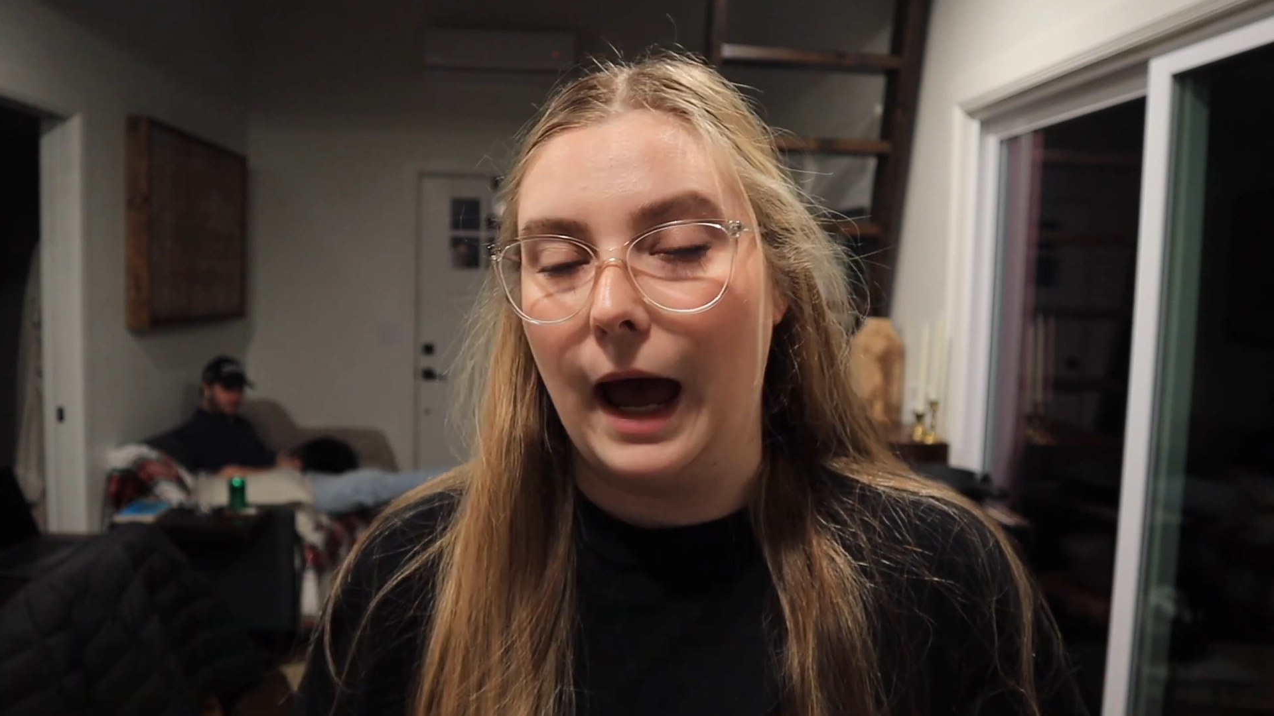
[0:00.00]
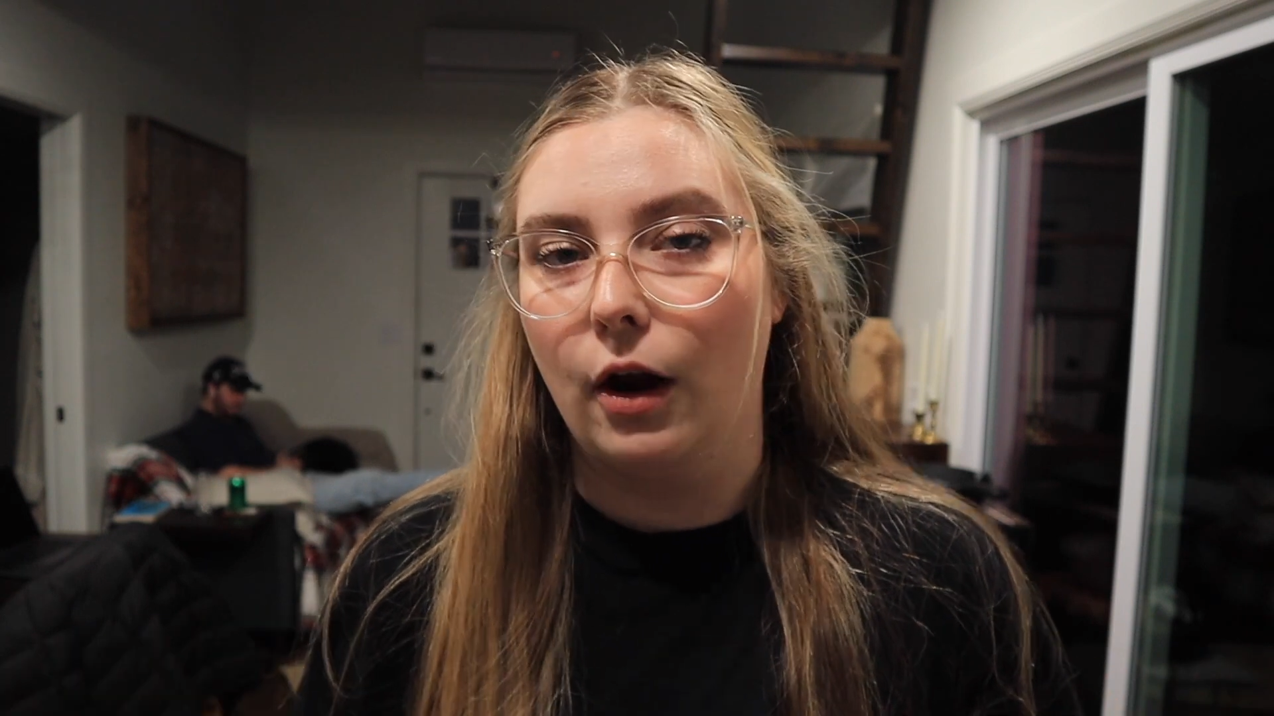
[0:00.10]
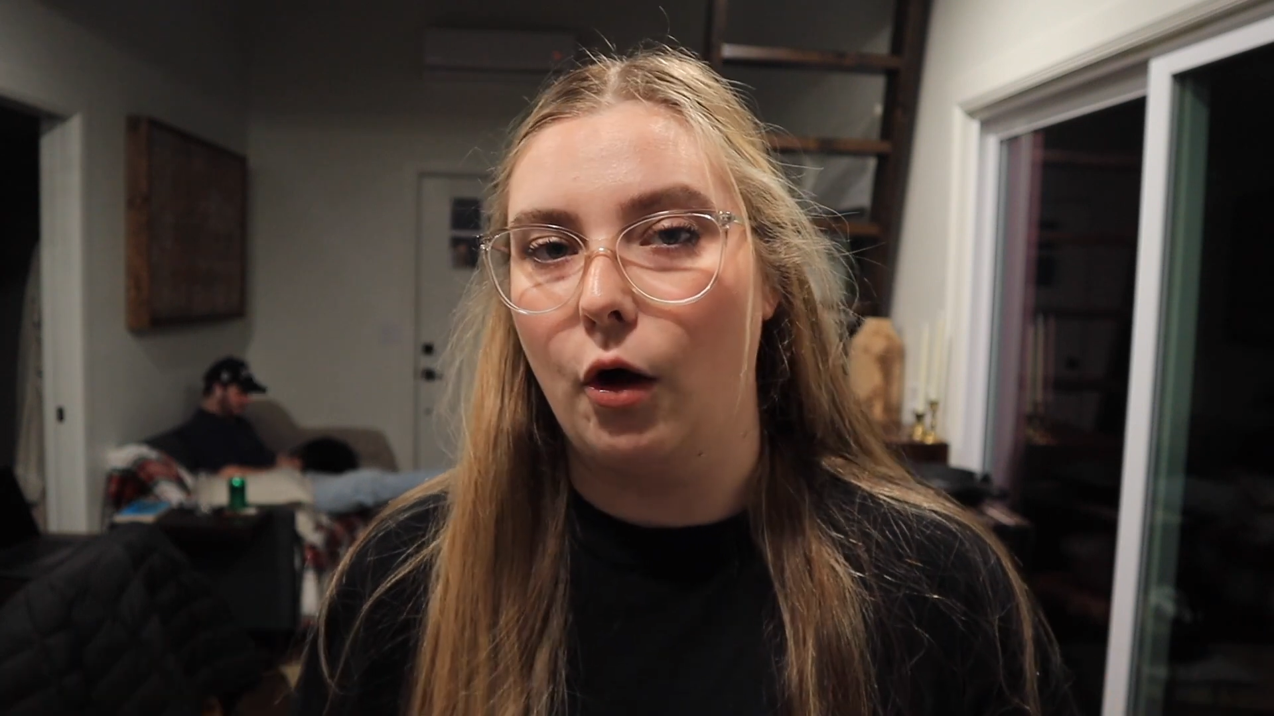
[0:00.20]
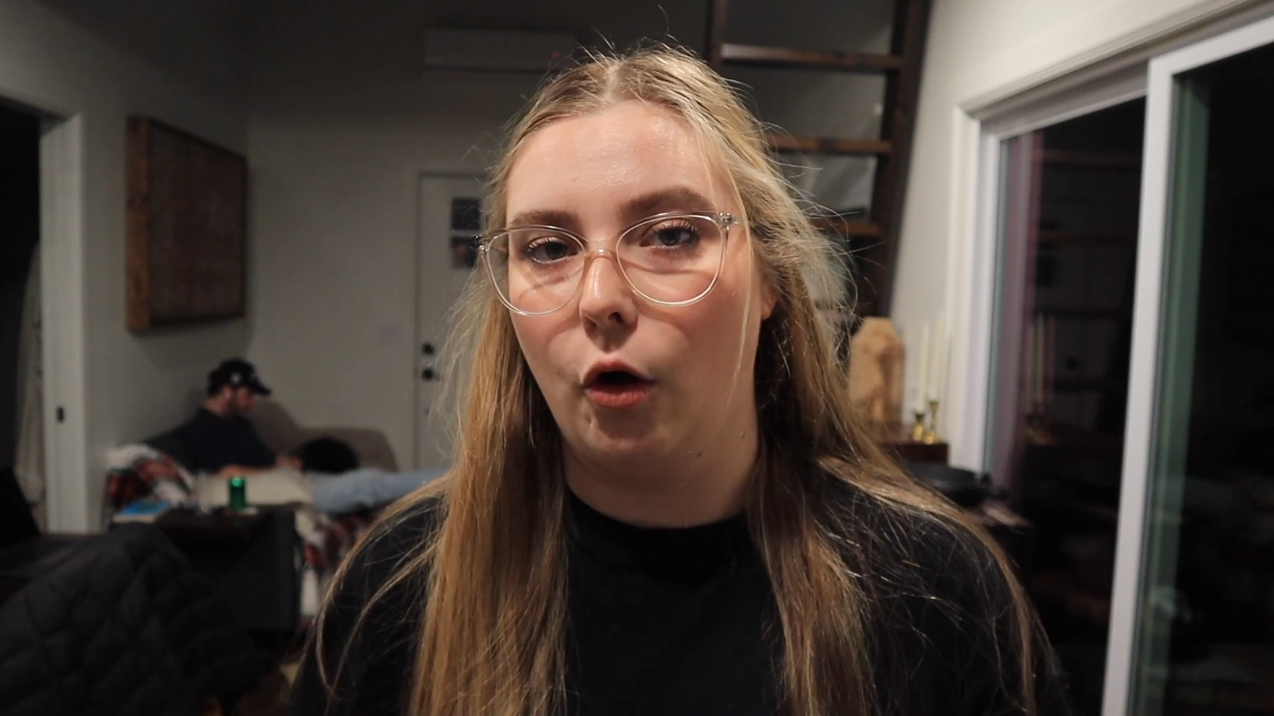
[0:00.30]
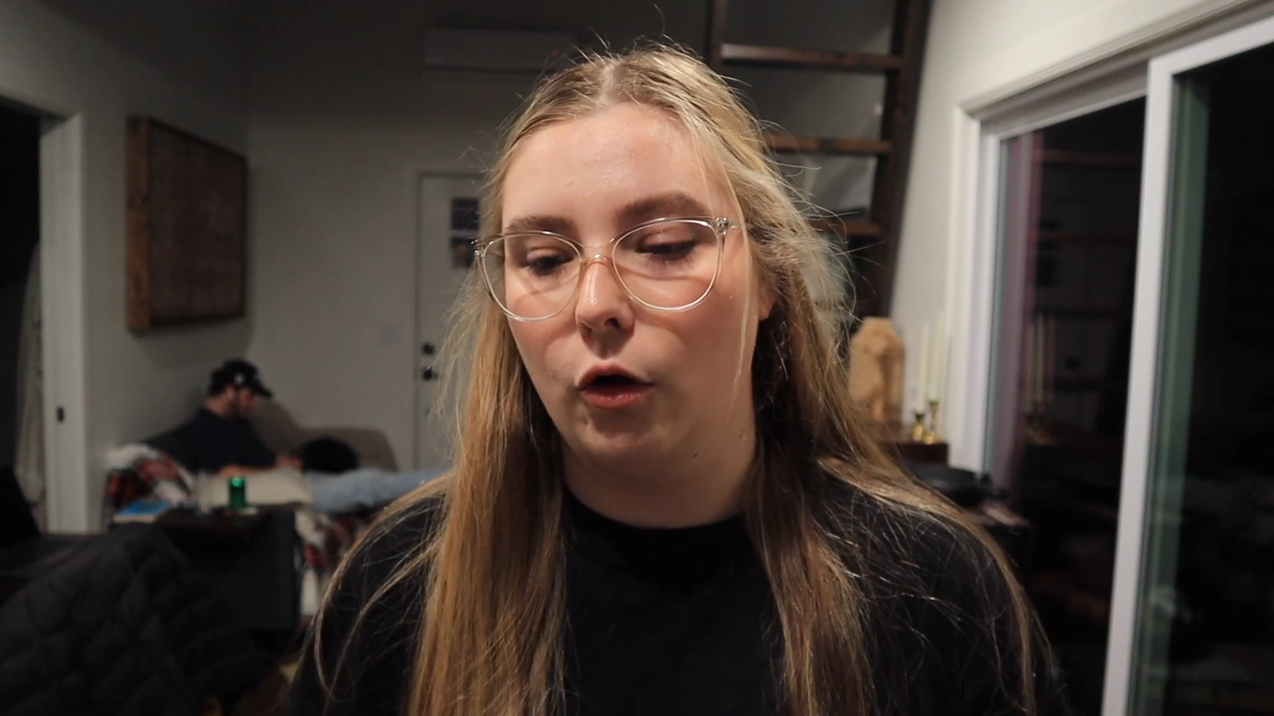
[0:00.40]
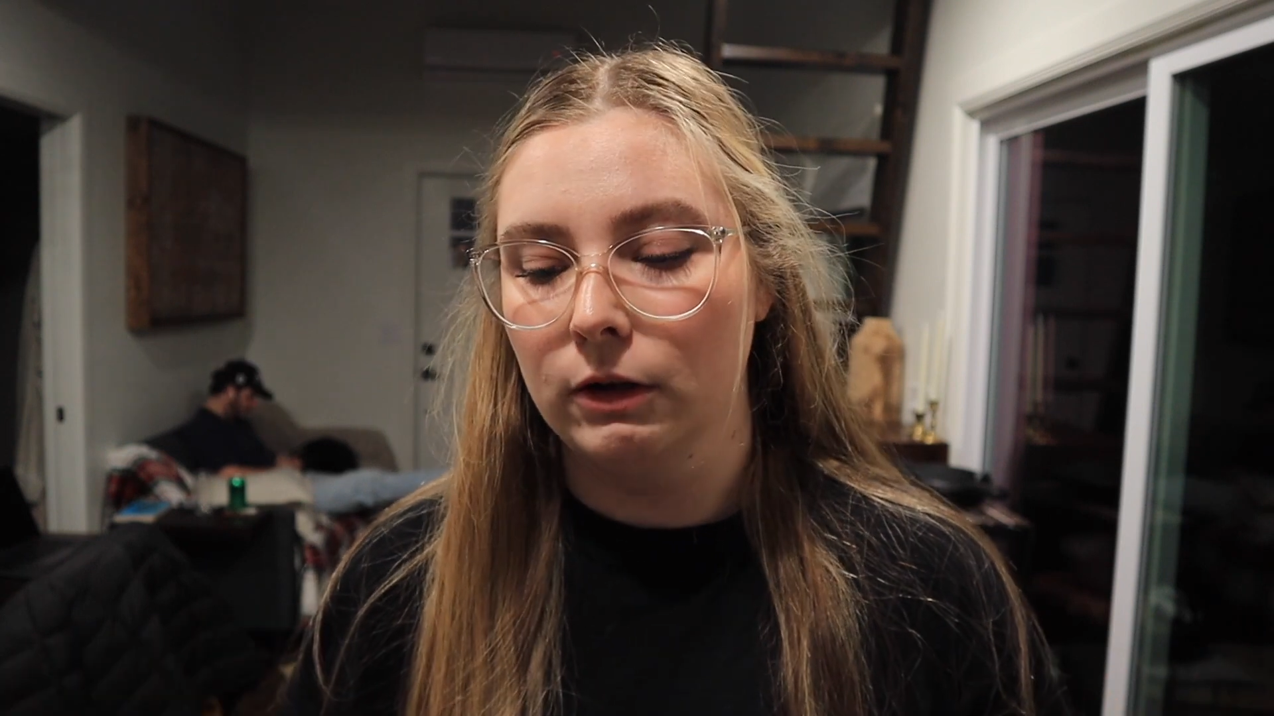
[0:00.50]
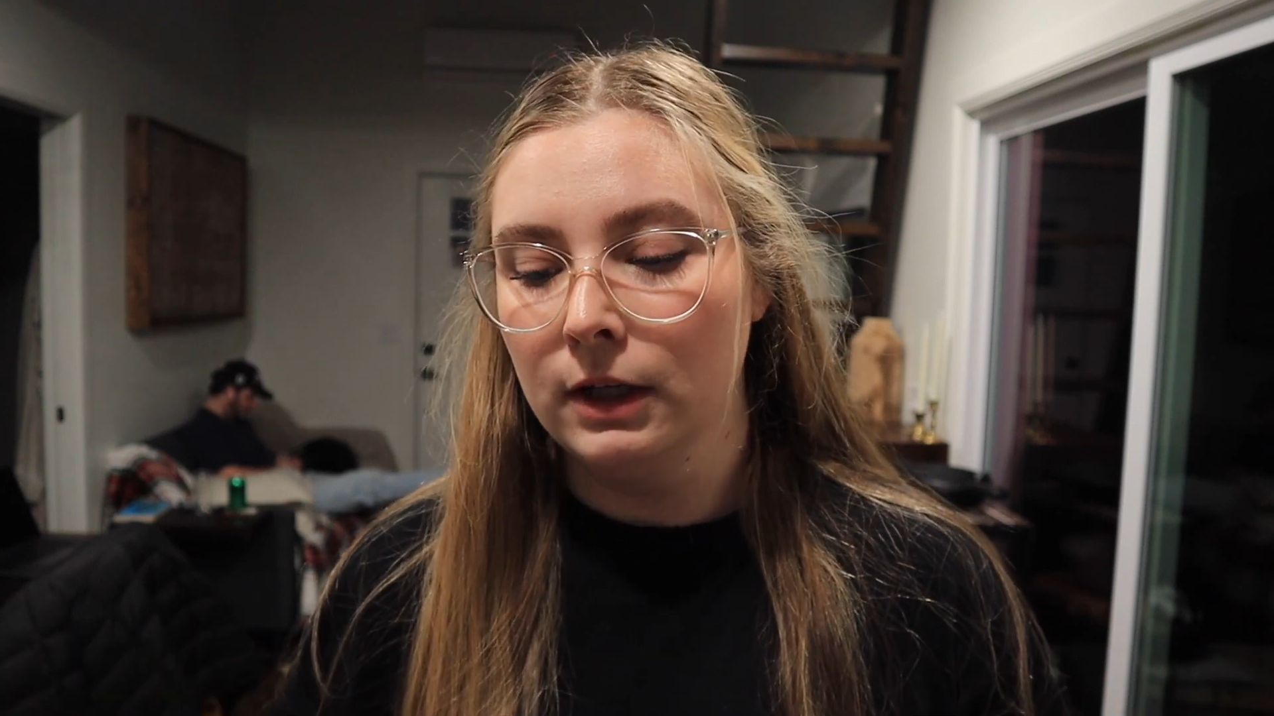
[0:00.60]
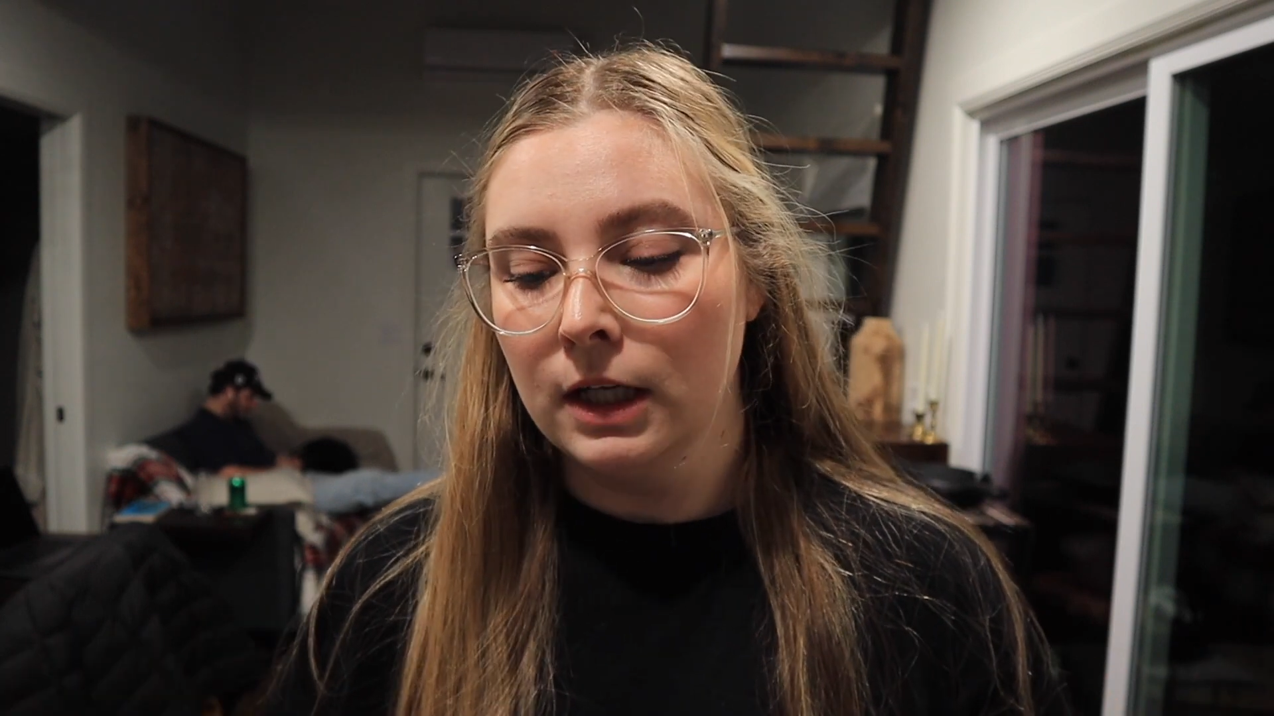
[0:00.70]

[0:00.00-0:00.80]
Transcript: at all.